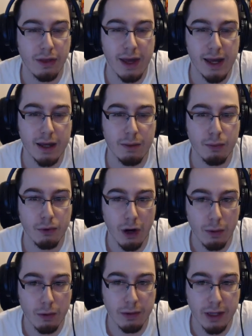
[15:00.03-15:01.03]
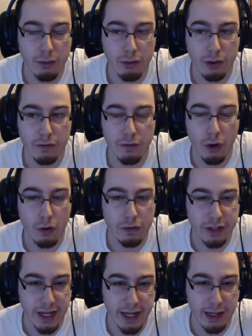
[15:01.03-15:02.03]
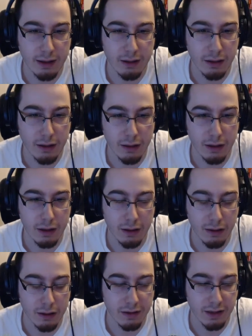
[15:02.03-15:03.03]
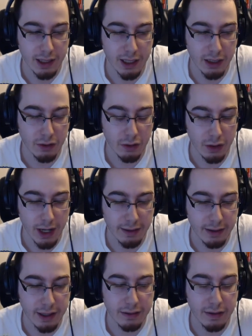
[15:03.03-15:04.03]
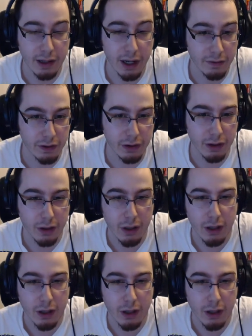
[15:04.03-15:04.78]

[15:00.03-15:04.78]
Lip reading: they probably would have overtaken the city, or at least the governor.